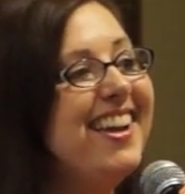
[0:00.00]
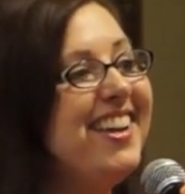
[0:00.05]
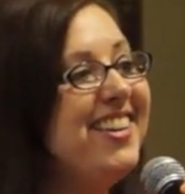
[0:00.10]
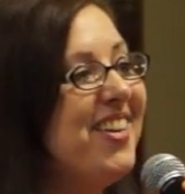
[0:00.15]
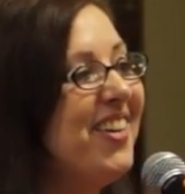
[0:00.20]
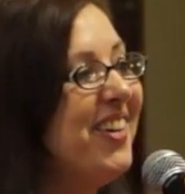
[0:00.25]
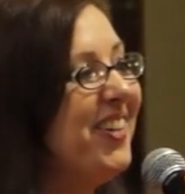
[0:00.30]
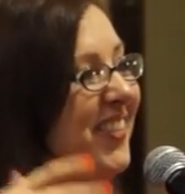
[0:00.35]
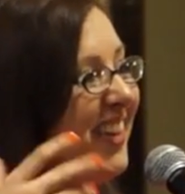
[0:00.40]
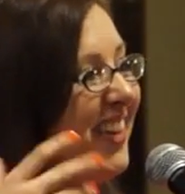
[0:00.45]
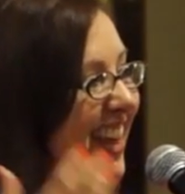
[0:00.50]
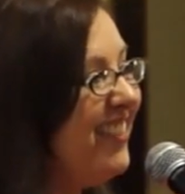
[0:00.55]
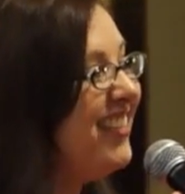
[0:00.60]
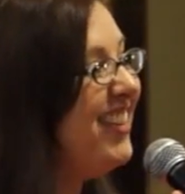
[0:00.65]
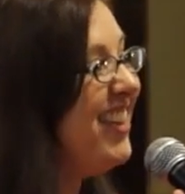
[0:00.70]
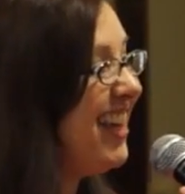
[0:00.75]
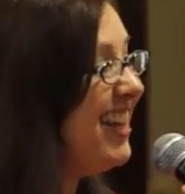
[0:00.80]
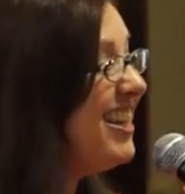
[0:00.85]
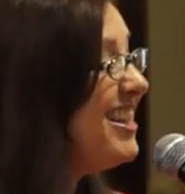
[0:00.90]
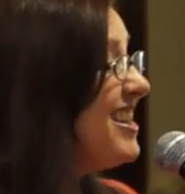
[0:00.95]
Or
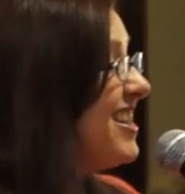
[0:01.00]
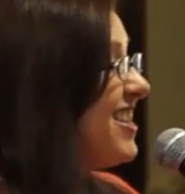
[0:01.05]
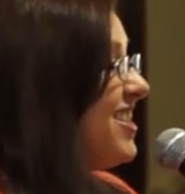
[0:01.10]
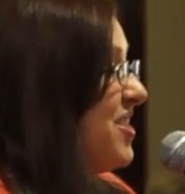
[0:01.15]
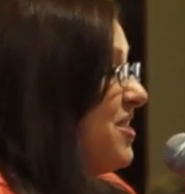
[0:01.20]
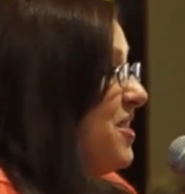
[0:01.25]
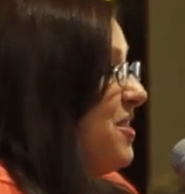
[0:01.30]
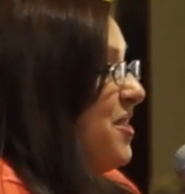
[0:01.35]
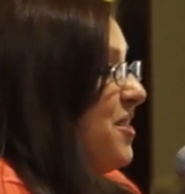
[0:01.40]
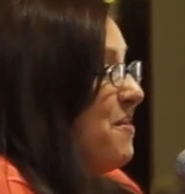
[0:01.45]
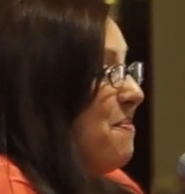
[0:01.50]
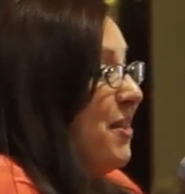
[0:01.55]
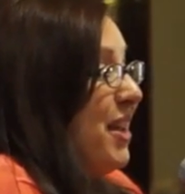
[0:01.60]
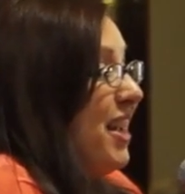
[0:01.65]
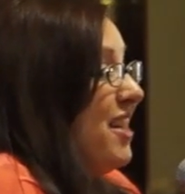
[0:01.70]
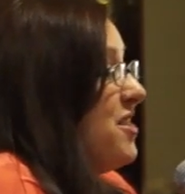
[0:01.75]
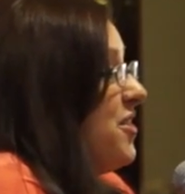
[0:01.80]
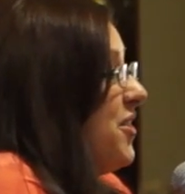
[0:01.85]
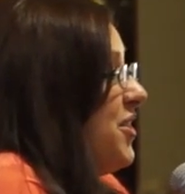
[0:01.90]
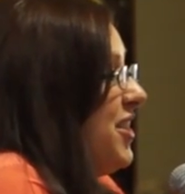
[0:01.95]
whatever that is, because,
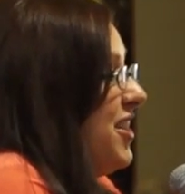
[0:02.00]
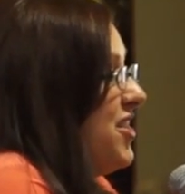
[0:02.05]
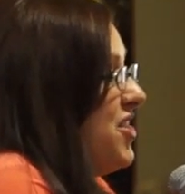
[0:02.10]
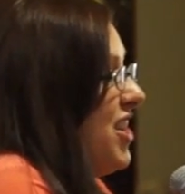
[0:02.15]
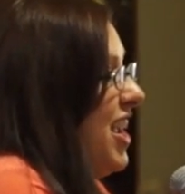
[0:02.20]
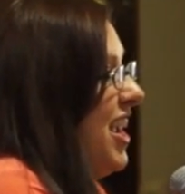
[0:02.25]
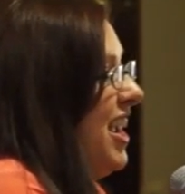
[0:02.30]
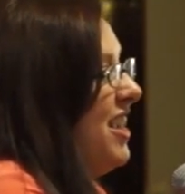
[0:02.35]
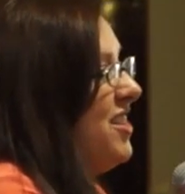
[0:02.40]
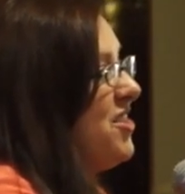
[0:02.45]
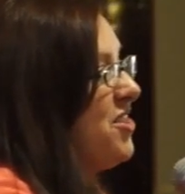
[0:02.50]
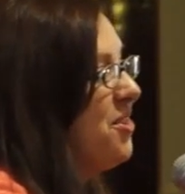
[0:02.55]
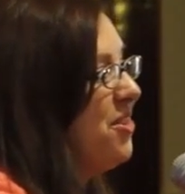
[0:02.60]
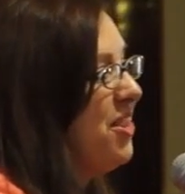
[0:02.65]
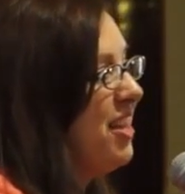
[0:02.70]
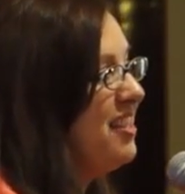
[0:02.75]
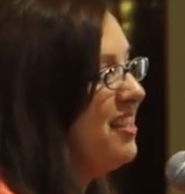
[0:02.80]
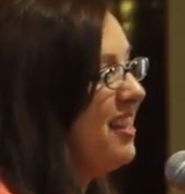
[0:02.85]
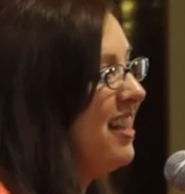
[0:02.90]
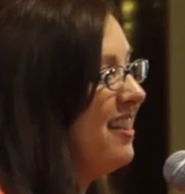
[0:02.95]
plans are going to change or
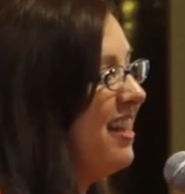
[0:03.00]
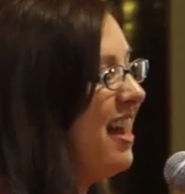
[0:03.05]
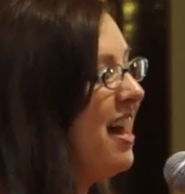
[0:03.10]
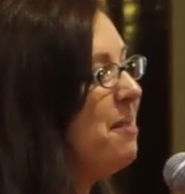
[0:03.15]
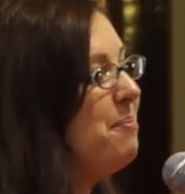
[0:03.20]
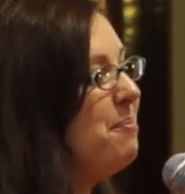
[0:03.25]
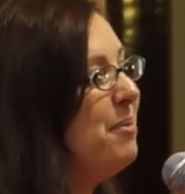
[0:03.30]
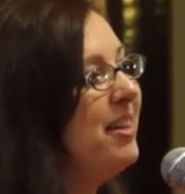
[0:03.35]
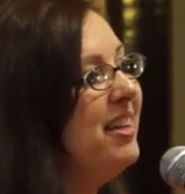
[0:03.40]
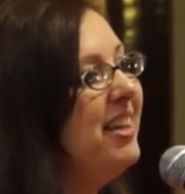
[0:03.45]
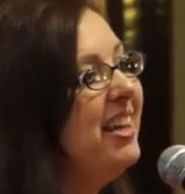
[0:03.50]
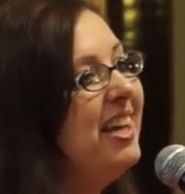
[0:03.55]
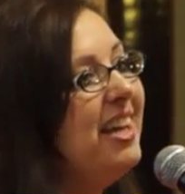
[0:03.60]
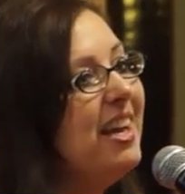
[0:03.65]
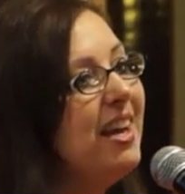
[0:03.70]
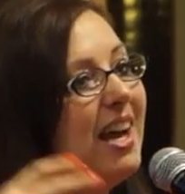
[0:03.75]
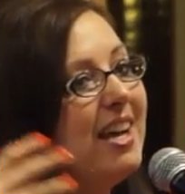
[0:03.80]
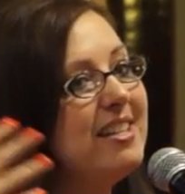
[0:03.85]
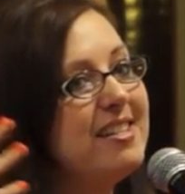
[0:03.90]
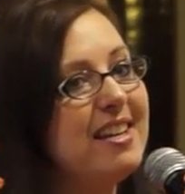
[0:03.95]
things like that. But
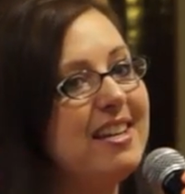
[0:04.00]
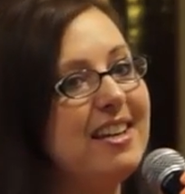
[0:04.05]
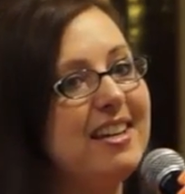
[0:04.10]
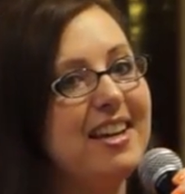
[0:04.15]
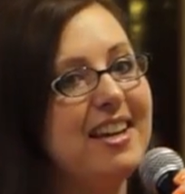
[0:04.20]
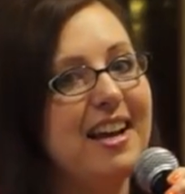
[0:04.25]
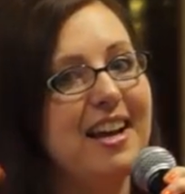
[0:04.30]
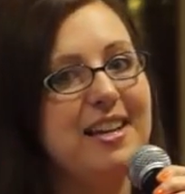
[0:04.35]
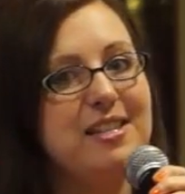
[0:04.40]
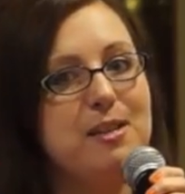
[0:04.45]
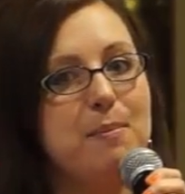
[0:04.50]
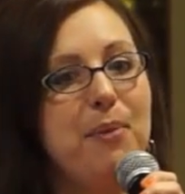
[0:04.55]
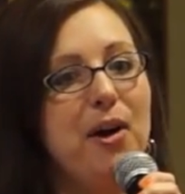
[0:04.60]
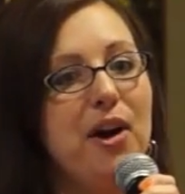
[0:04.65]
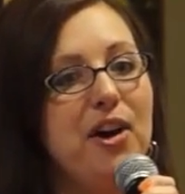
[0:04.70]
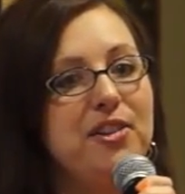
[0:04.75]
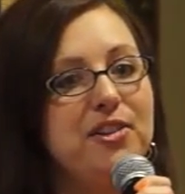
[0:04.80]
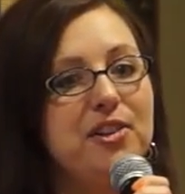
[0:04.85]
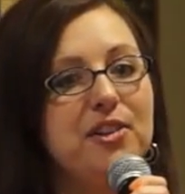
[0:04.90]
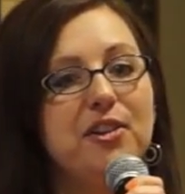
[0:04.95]
as a
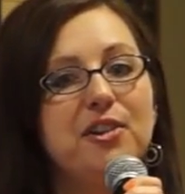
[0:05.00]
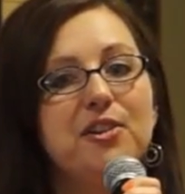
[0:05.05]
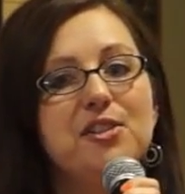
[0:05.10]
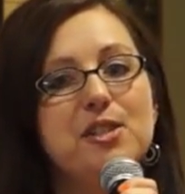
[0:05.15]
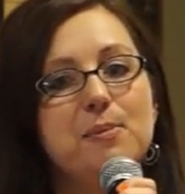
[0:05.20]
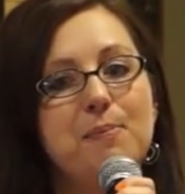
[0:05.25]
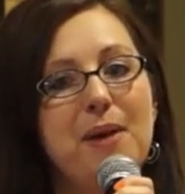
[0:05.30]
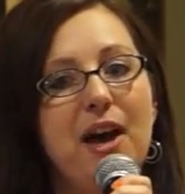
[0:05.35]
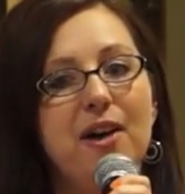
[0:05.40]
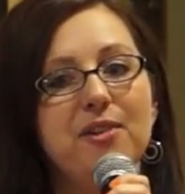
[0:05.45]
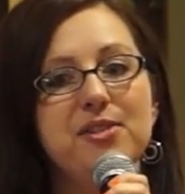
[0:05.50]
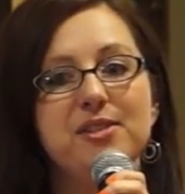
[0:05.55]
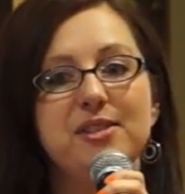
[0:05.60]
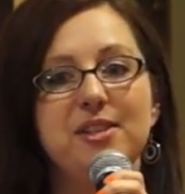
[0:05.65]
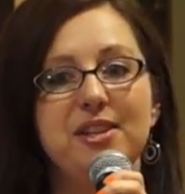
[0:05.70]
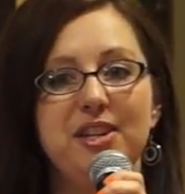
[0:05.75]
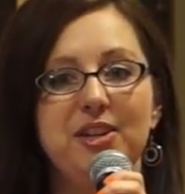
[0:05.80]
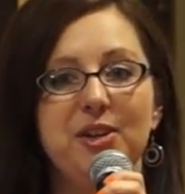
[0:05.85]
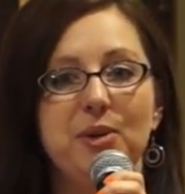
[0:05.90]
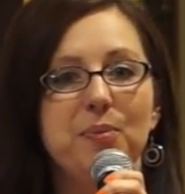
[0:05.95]
partner or a
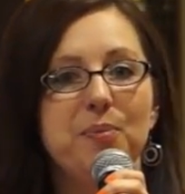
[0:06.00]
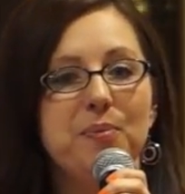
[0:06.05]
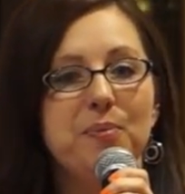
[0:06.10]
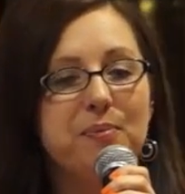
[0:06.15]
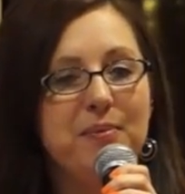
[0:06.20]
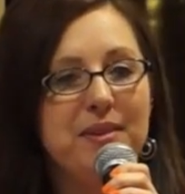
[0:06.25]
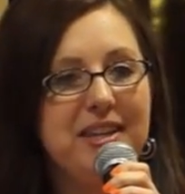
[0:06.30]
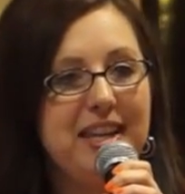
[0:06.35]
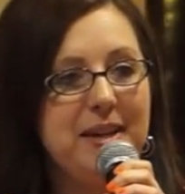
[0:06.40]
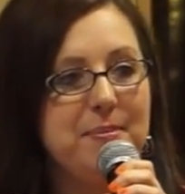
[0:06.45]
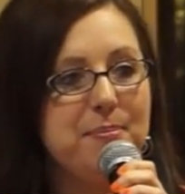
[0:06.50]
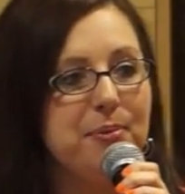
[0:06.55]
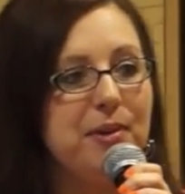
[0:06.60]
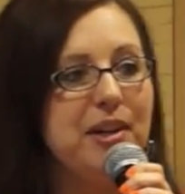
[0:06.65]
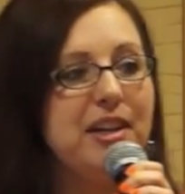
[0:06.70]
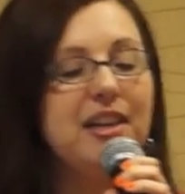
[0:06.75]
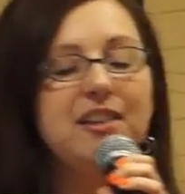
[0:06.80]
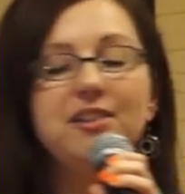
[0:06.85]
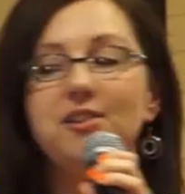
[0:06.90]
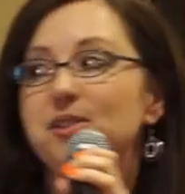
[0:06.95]
spouse, keep
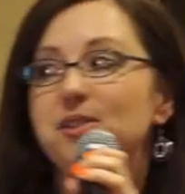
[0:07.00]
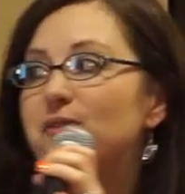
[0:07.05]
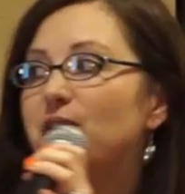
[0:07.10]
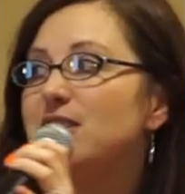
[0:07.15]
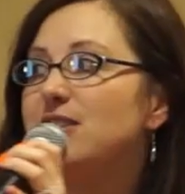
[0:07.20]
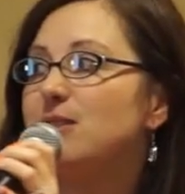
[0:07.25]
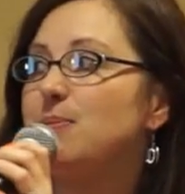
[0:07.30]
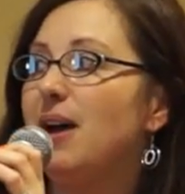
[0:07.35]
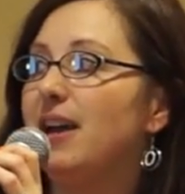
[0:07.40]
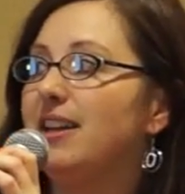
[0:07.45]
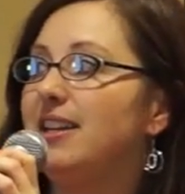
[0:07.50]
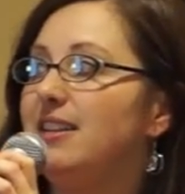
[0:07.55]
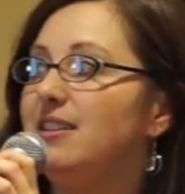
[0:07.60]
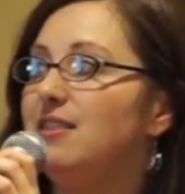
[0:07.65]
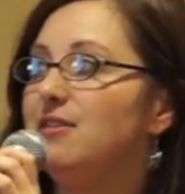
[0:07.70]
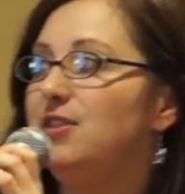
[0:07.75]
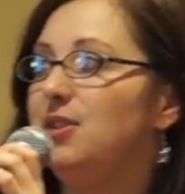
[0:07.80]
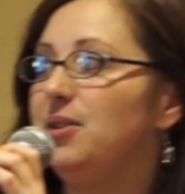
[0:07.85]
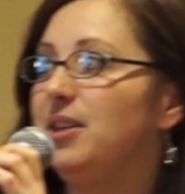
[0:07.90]
bringing those friends back in if